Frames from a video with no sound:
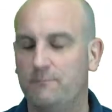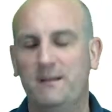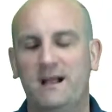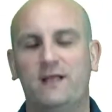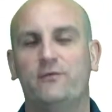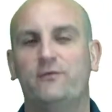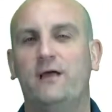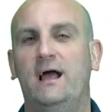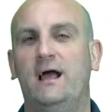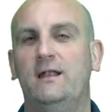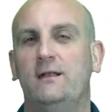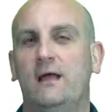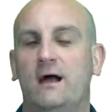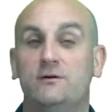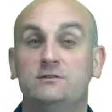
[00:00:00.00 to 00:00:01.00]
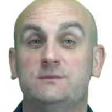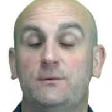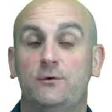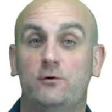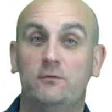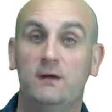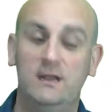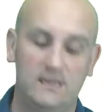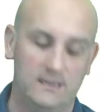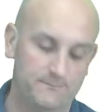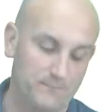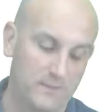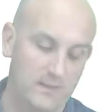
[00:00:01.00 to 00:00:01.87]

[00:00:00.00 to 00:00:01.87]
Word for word: maths and algebra already.